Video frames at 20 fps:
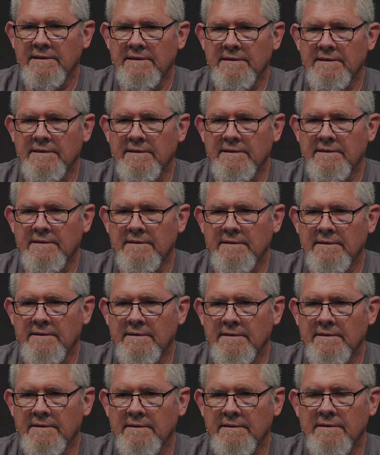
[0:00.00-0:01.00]

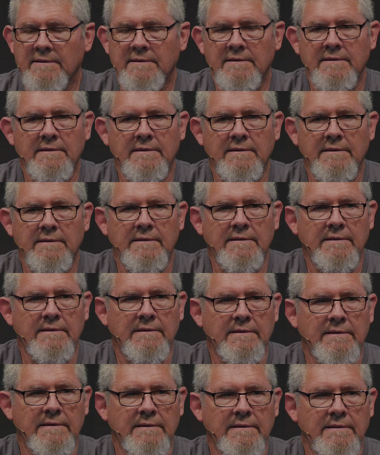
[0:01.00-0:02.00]

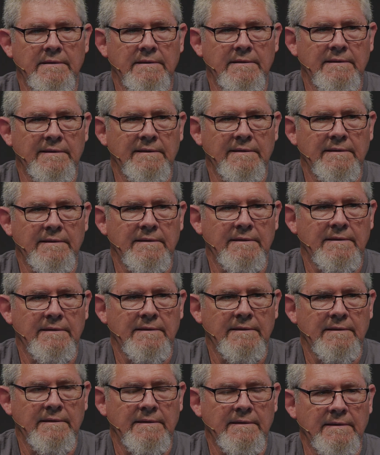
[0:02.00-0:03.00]

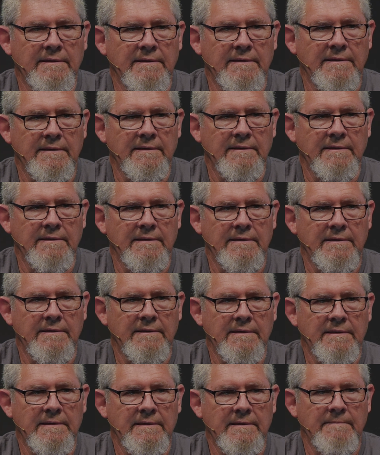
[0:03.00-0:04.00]

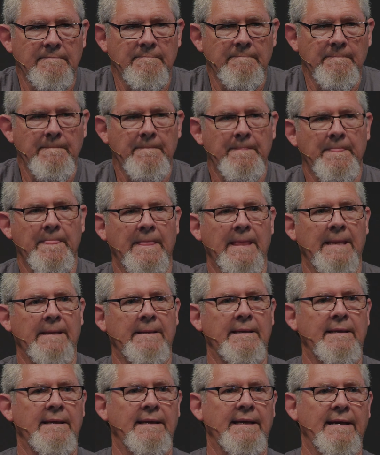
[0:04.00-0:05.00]

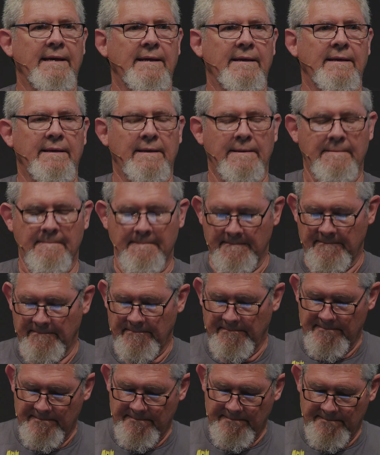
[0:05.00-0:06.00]

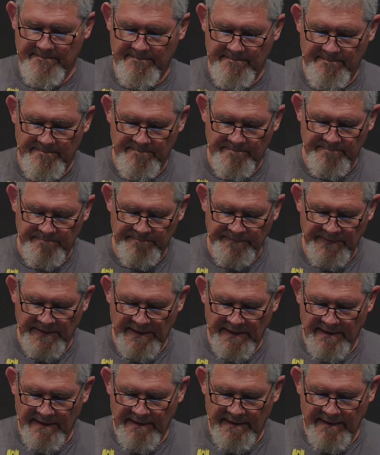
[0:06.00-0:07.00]

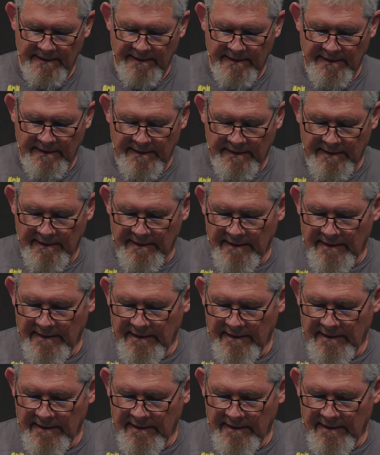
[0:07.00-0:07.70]
[no speech]